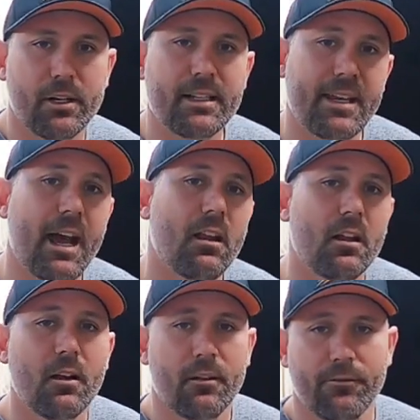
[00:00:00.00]

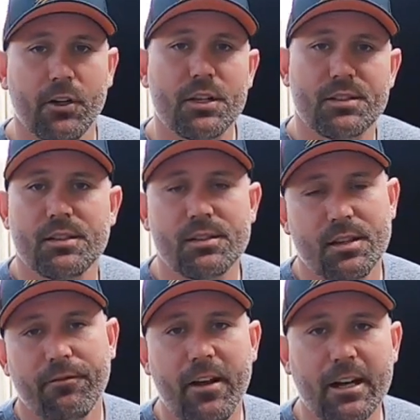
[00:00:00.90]
retail,
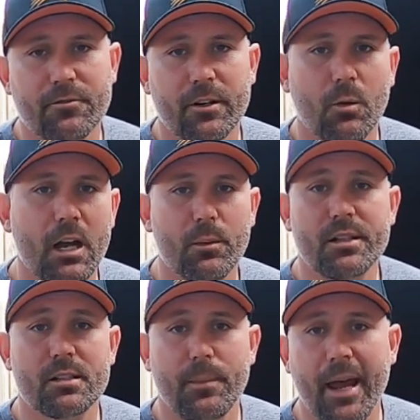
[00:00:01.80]
versus the factory one,
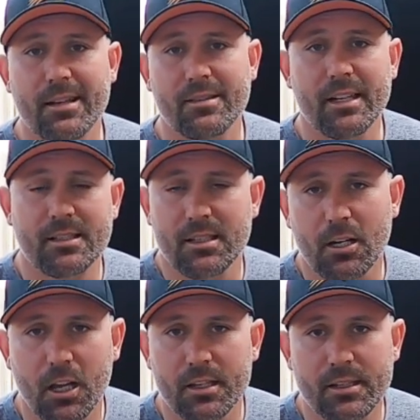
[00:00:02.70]
which is about
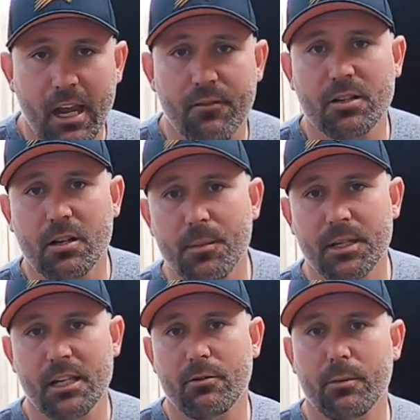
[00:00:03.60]
$60 every
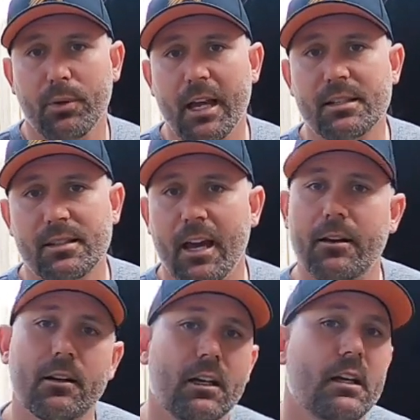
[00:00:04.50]
time you need to replace
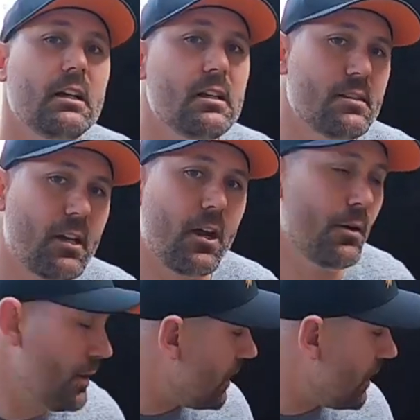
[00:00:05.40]
that. So